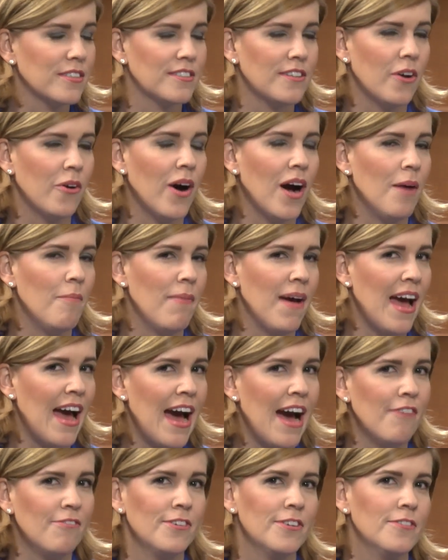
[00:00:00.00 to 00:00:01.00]
So on
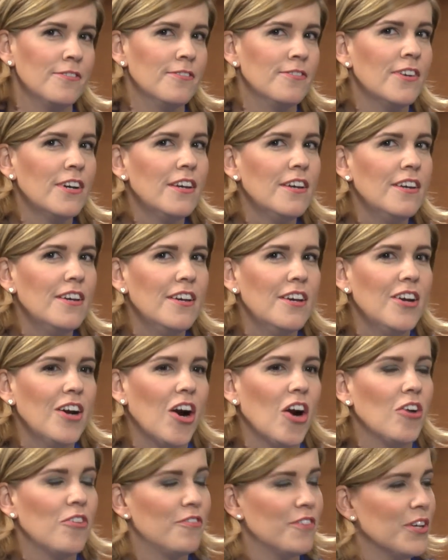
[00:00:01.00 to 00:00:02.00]
behalf of
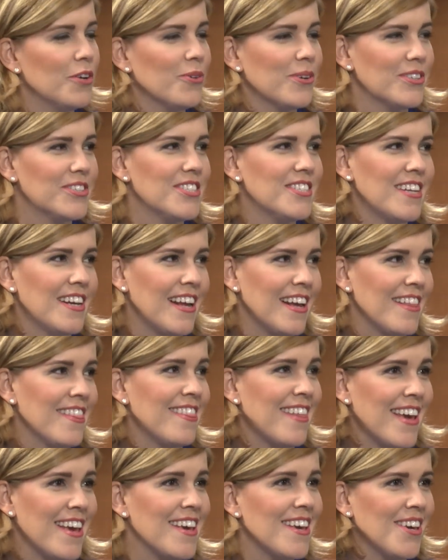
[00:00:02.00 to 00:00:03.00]
our viewers today,
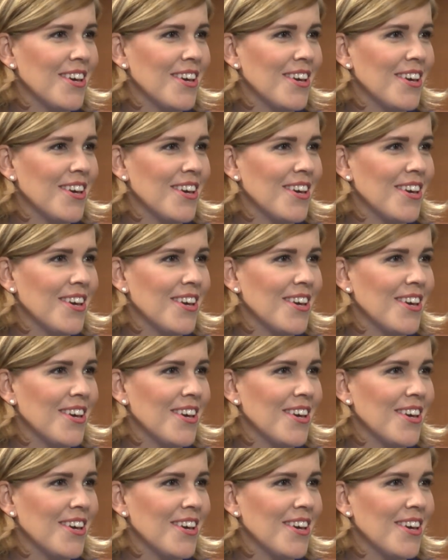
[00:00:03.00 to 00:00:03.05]
thank